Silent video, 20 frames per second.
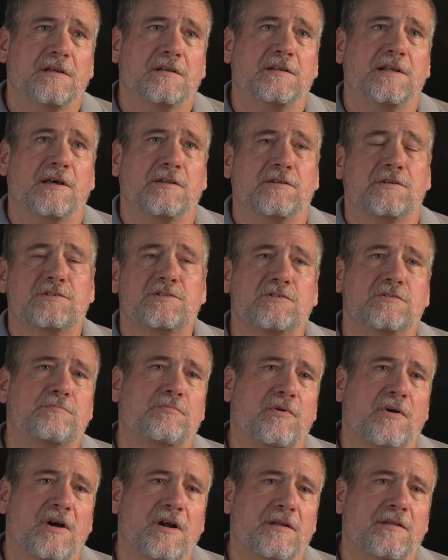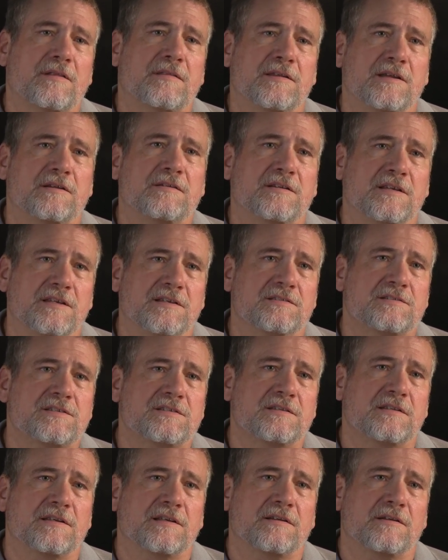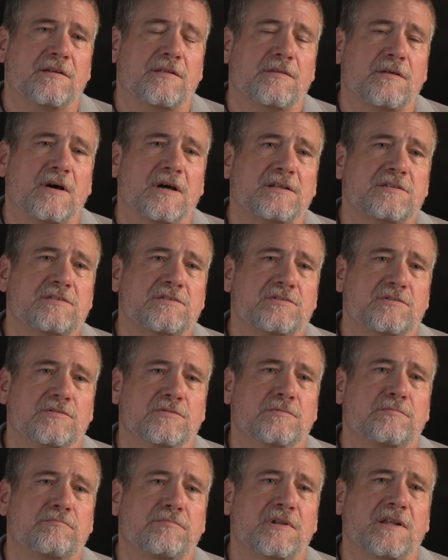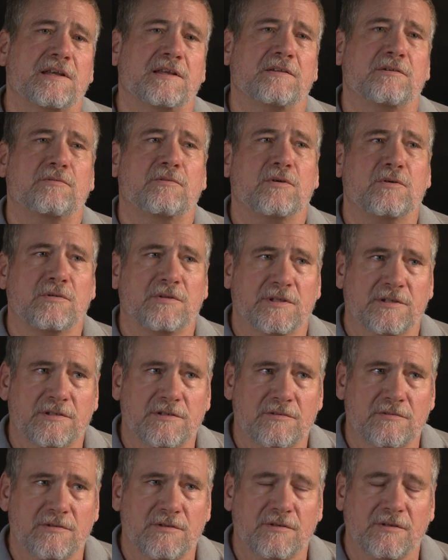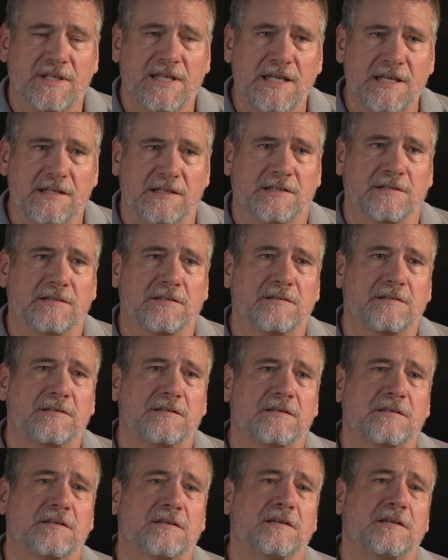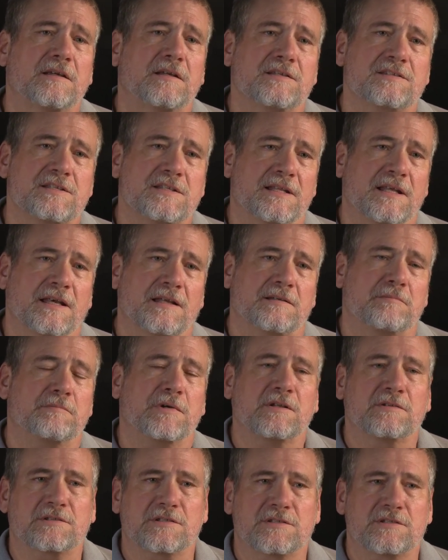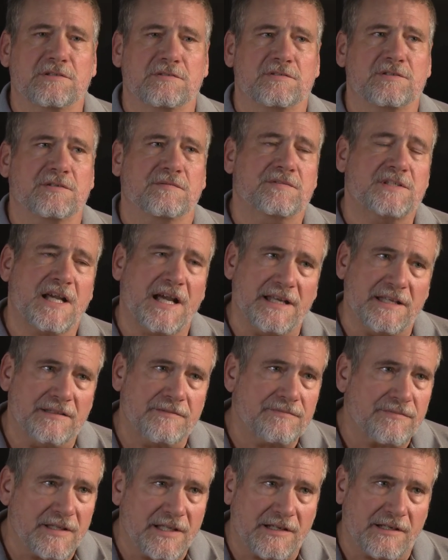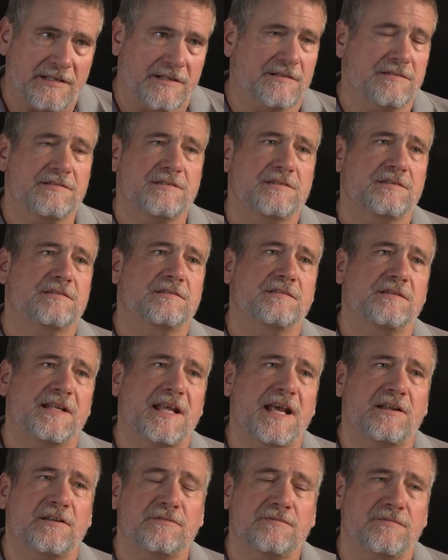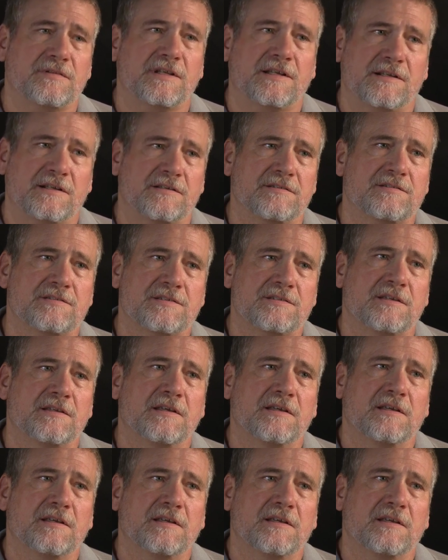Now, there are two broad theories that are thought to play a role in coronal heating. One is that multitudes of tiny flares, nanoflares,